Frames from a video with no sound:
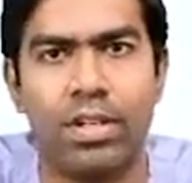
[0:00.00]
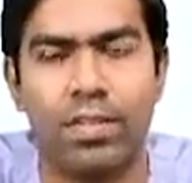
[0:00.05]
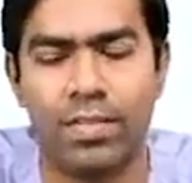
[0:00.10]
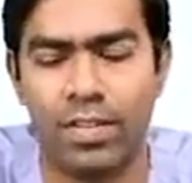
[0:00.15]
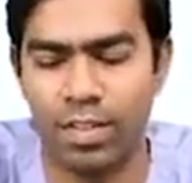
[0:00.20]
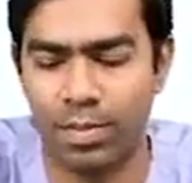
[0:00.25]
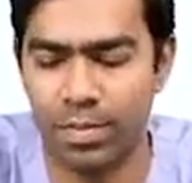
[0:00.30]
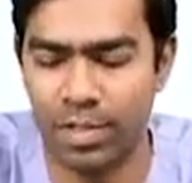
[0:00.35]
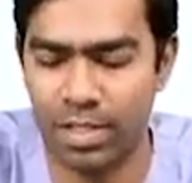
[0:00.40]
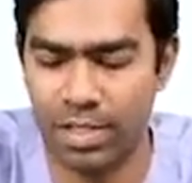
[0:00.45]

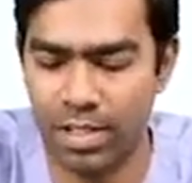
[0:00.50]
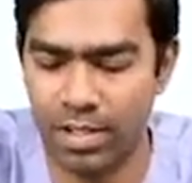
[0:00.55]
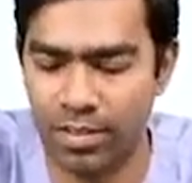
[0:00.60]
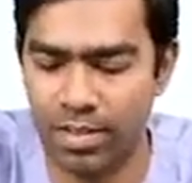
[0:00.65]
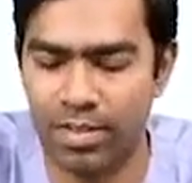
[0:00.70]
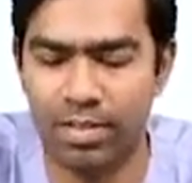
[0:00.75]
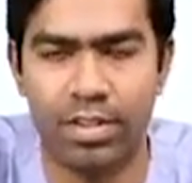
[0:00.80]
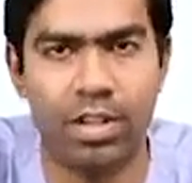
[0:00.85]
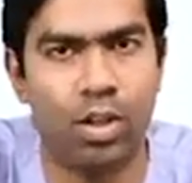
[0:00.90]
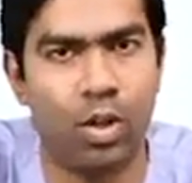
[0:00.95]
Which means
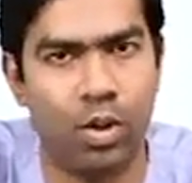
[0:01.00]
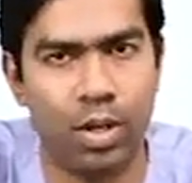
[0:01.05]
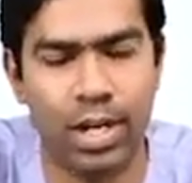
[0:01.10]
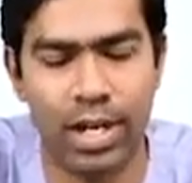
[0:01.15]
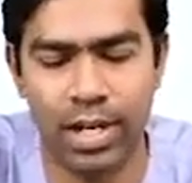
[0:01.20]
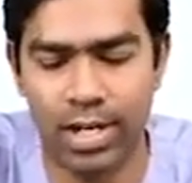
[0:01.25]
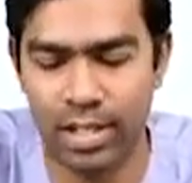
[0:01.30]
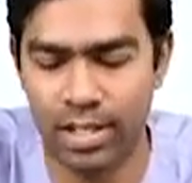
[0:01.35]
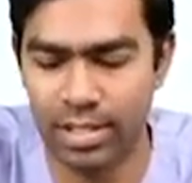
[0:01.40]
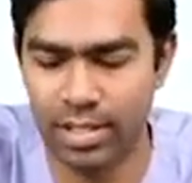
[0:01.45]
even with low
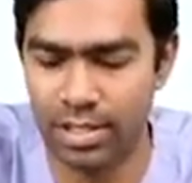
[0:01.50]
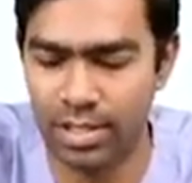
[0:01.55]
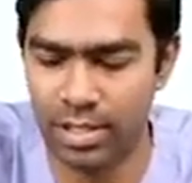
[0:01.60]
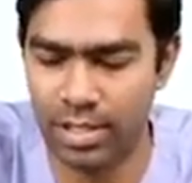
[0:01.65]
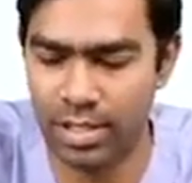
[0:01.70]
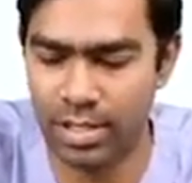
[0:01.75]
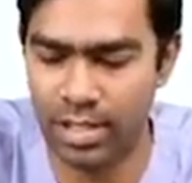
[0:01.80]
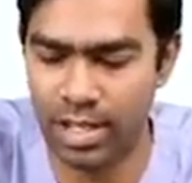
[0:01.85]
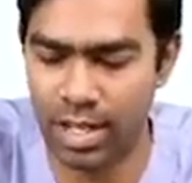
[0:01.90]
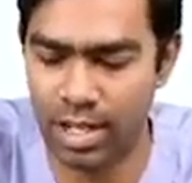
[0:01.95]
ADH,
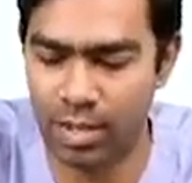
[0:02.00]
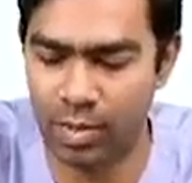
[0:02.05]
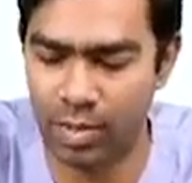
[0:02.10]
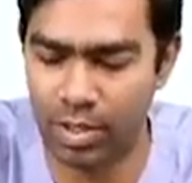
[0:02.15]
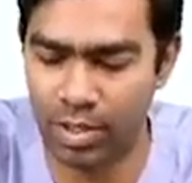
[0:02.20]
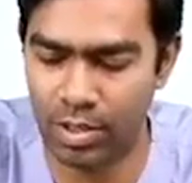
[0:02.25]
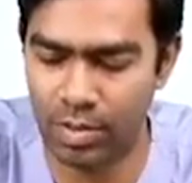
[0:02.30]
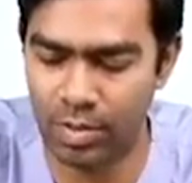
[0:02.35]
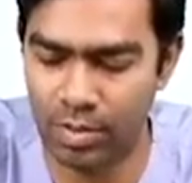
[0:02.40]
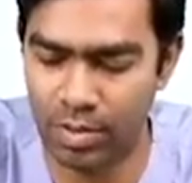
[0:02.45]
they are
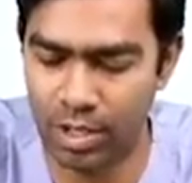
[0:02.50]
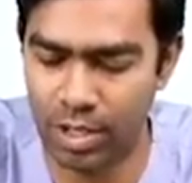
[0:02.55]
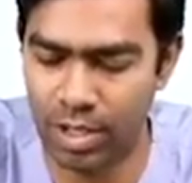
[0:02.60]
going to